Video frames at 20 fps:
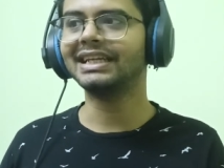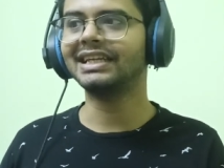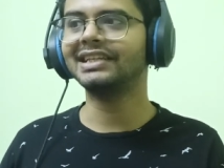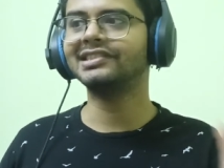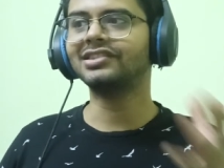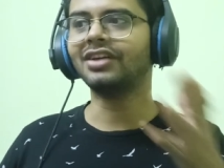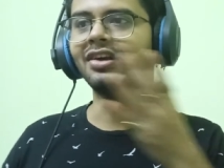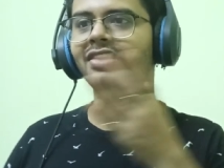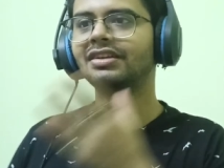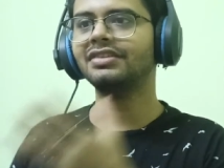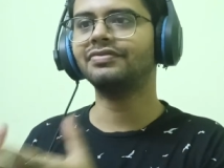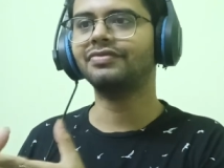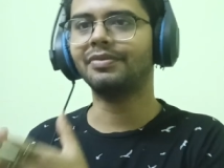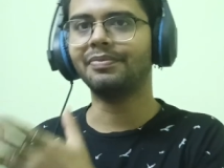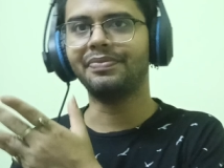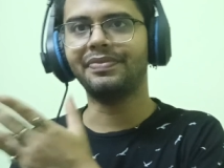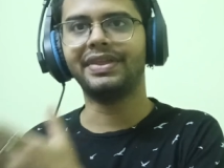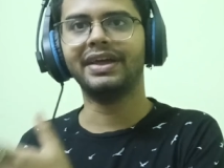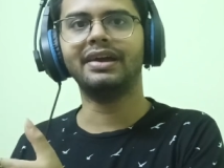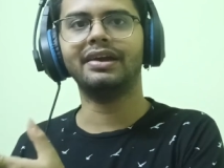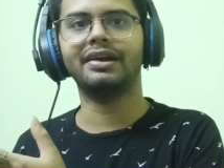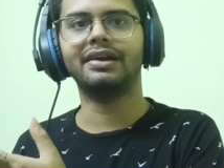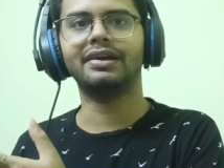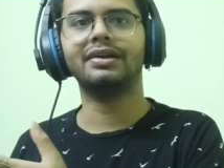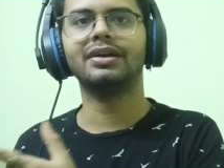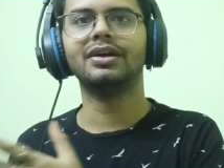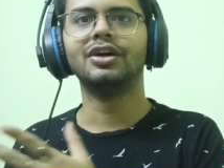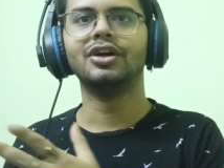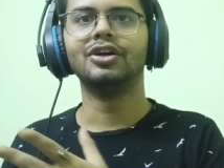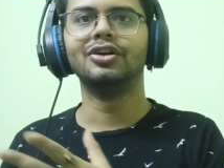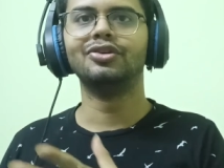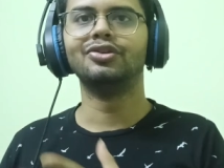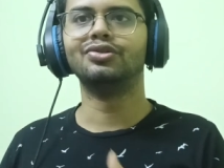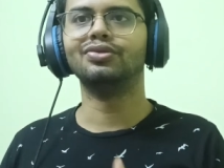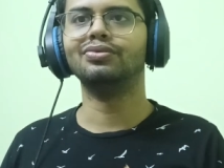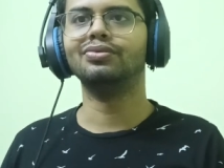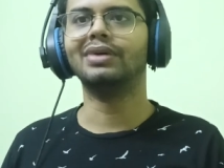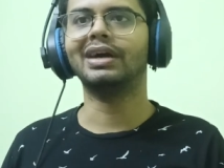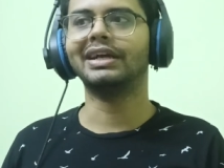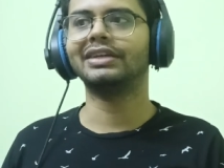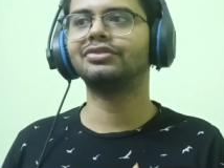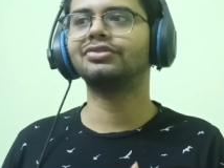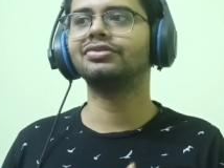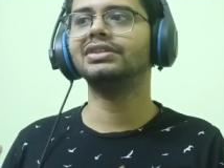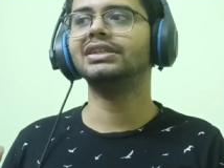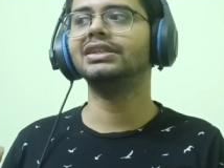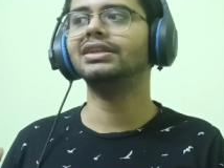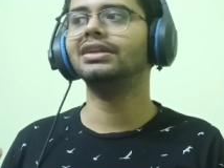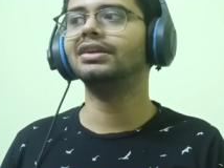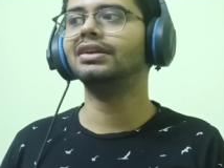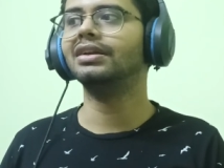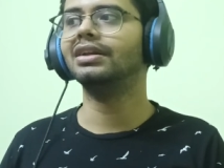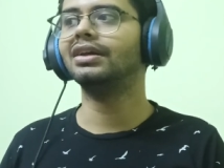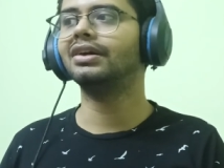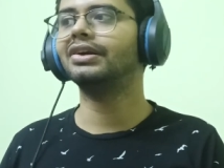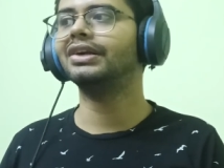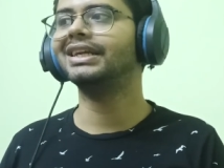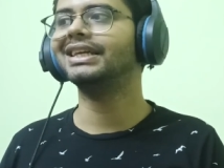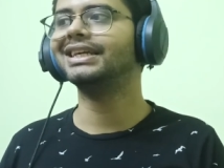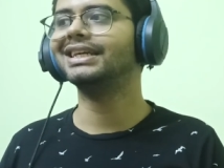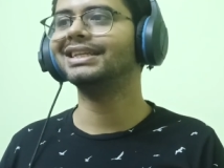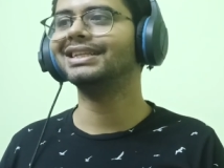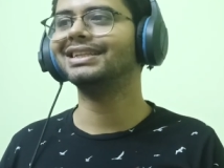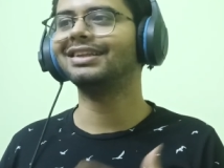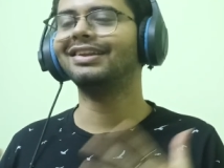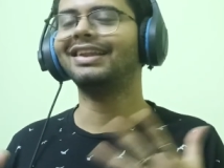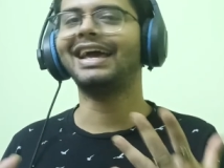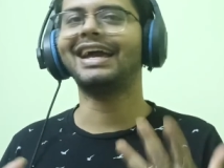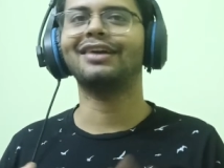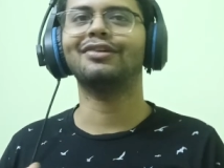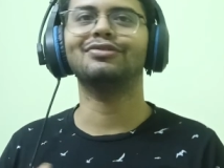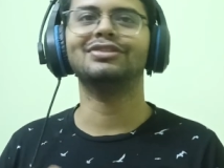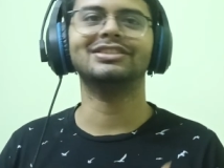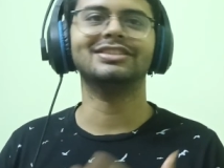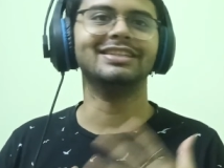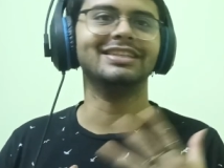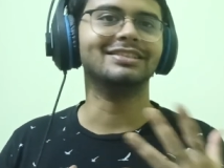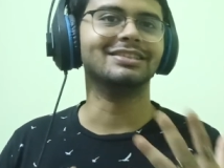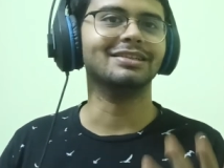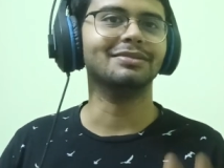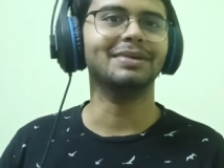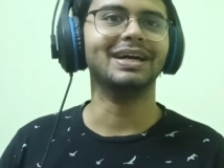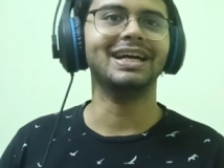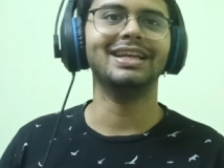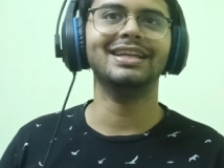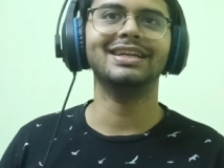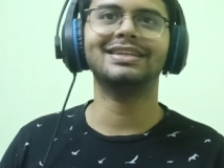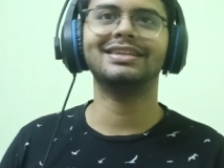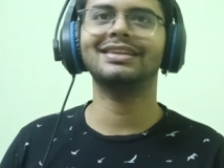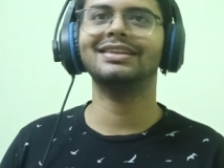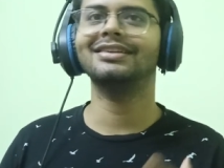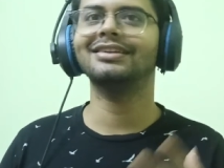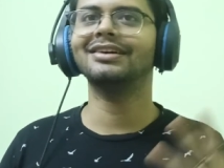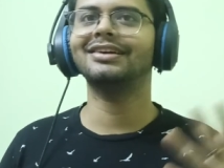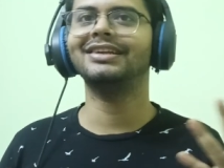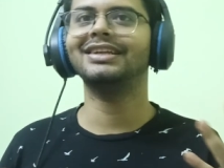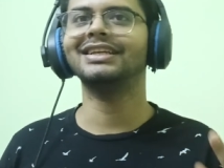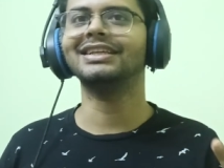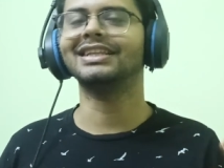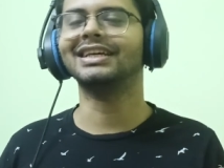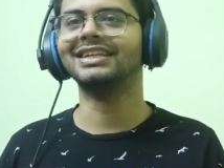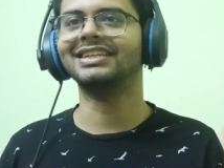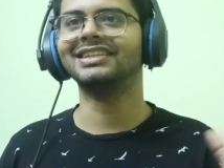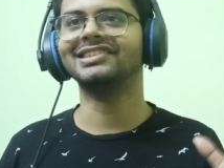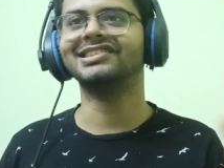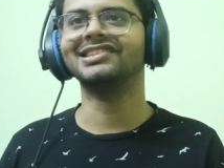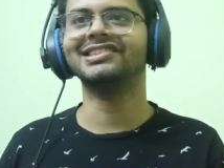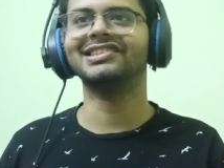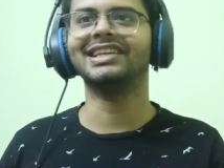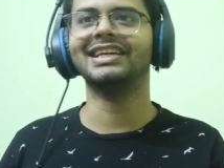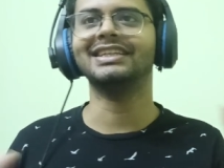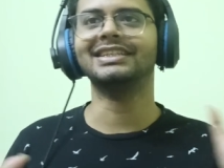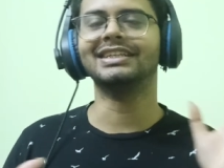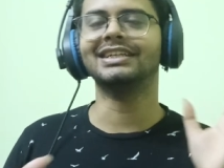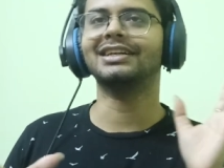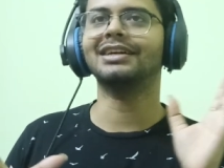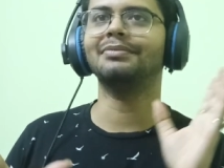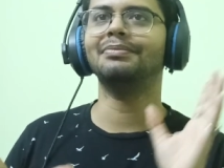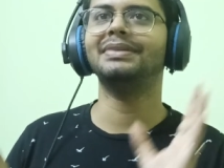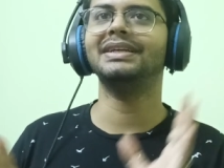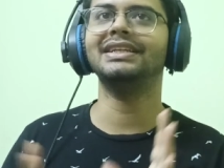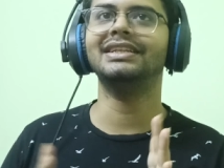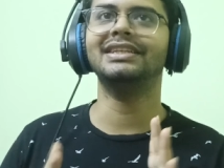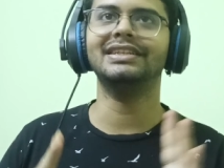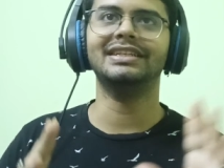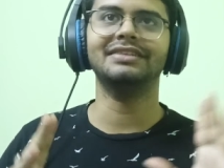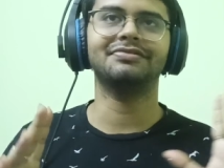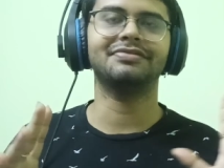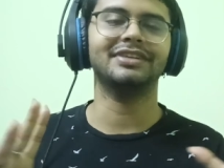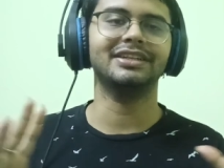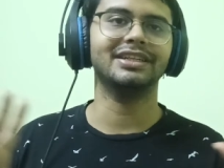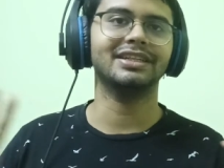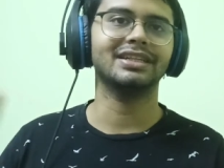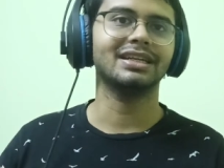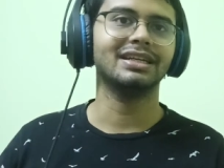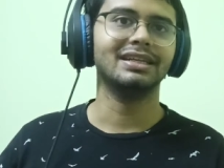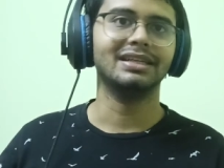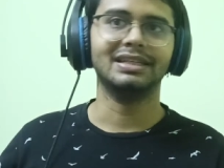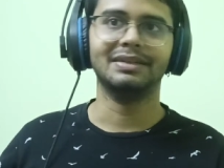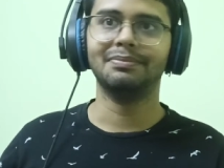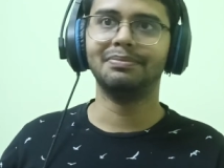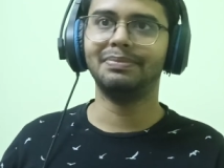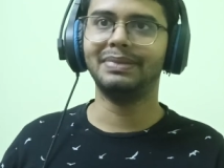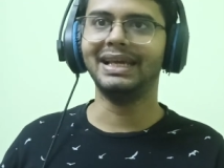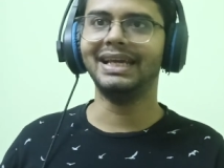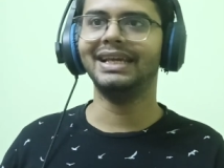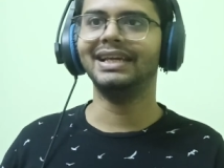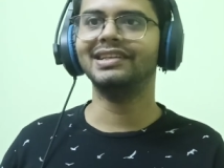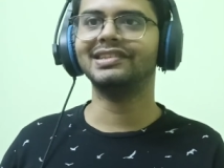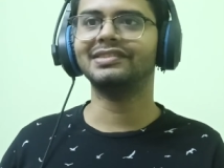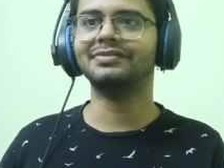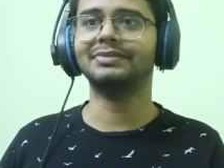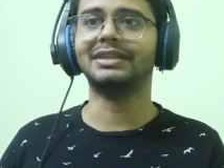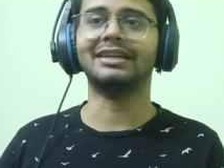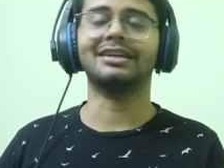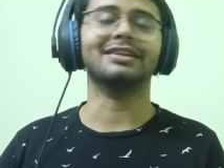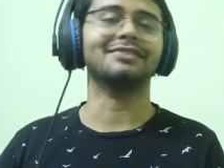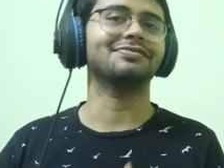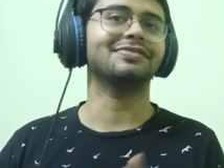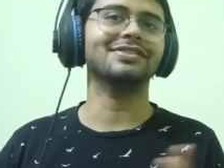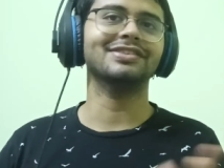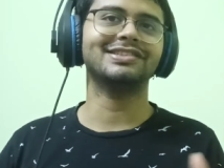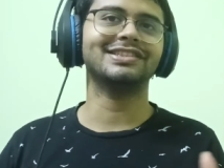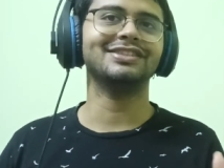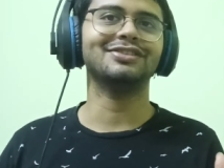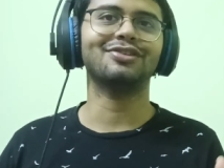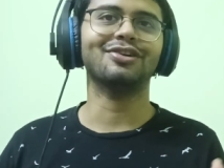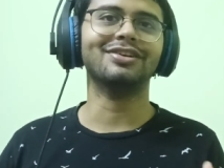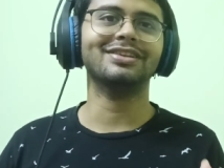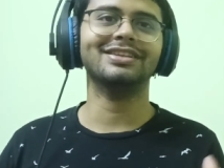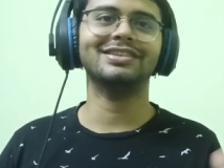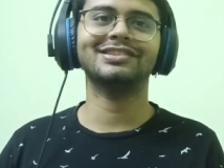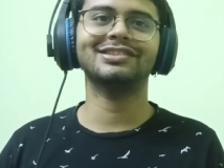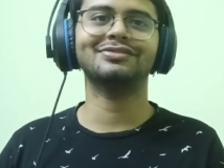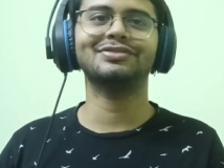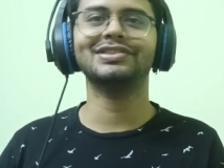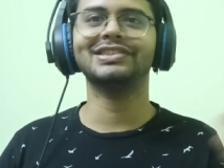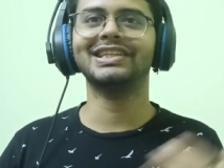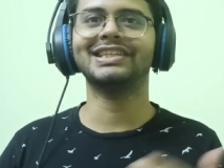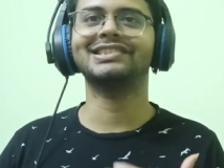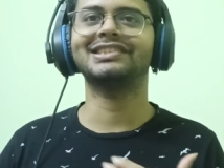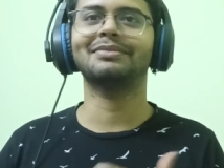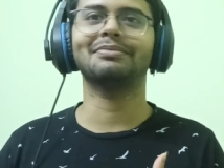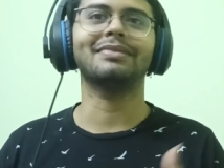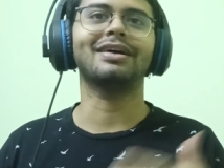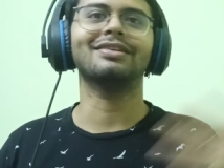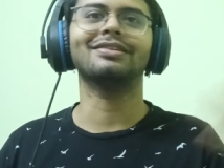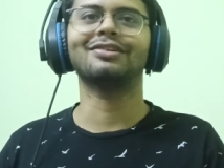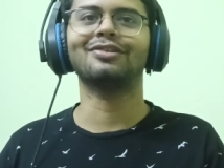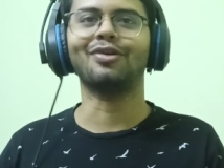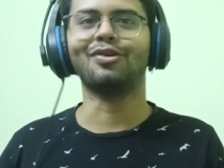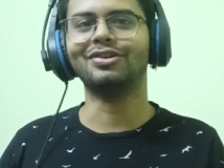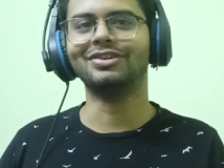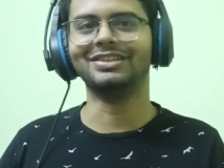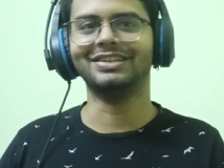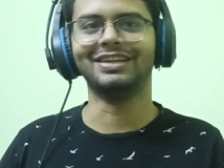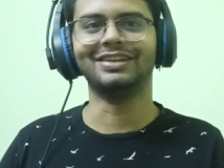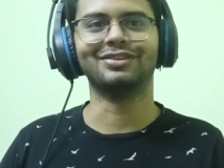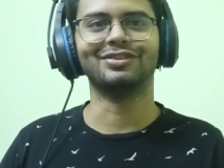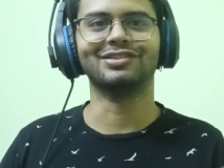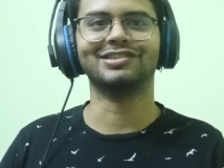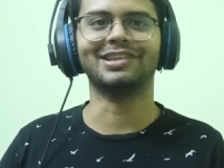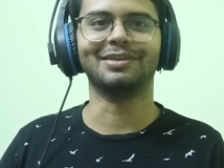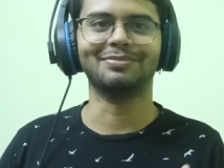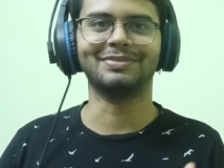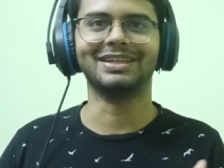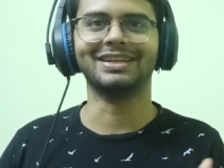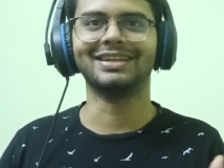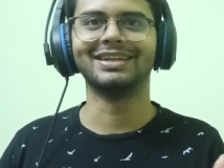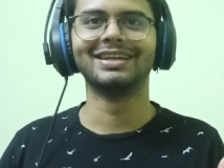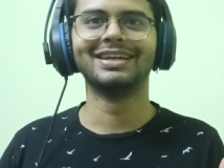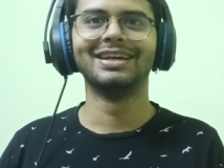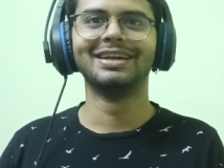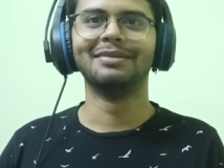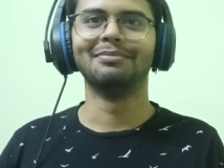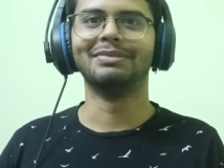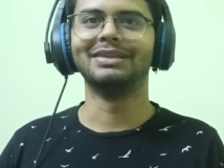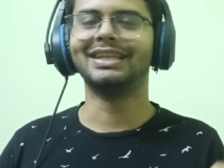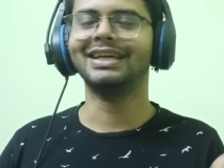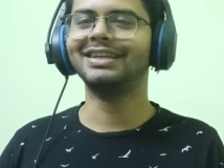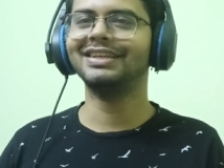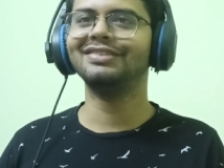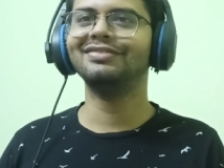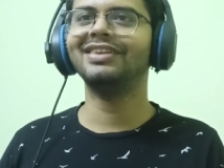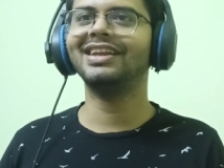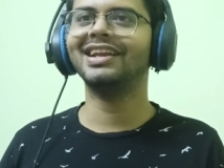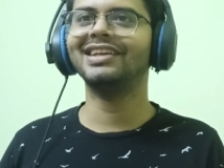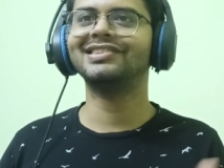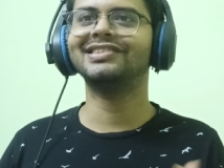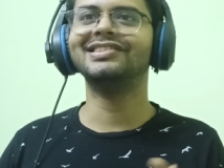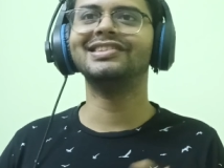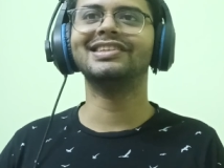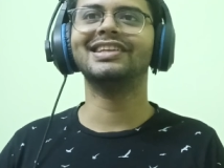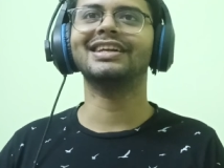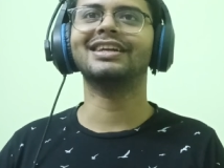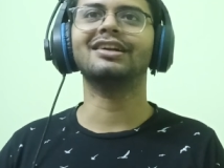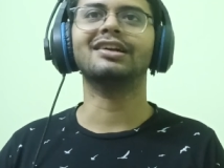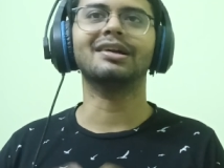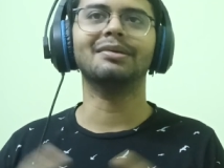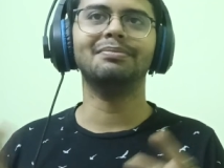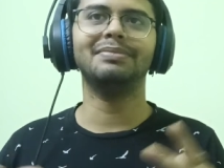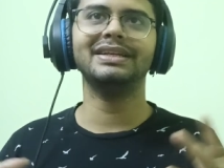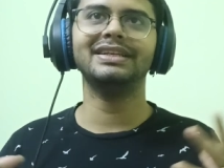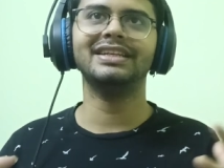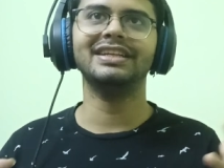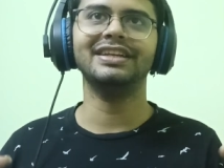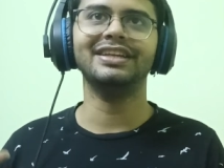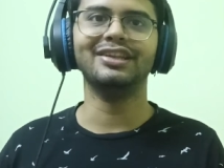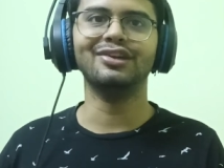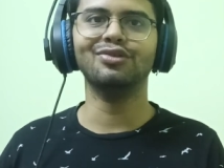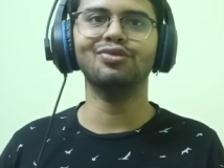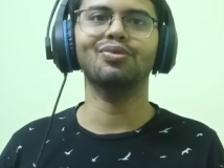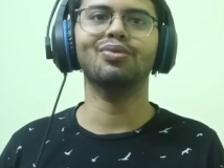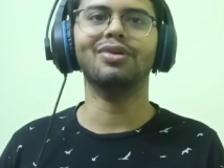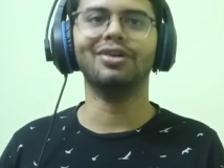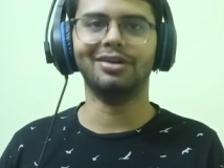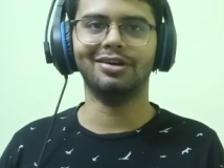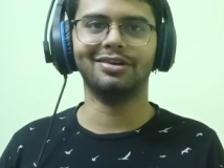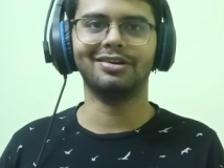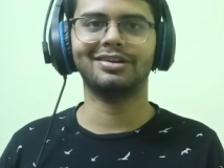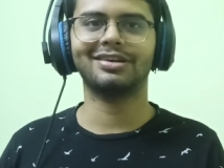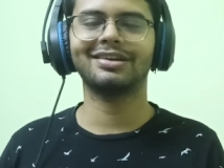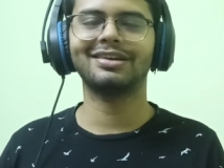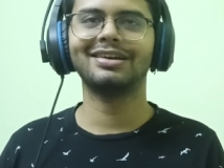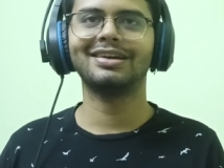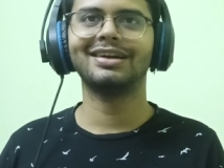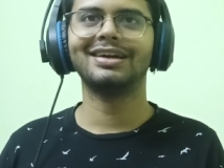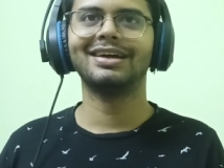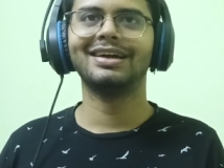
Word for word: like starting from there to actually learning the language little by little learning that this is like a completely different place like at first he thought that this was like some other continent or something but then he realized this is like a completely new world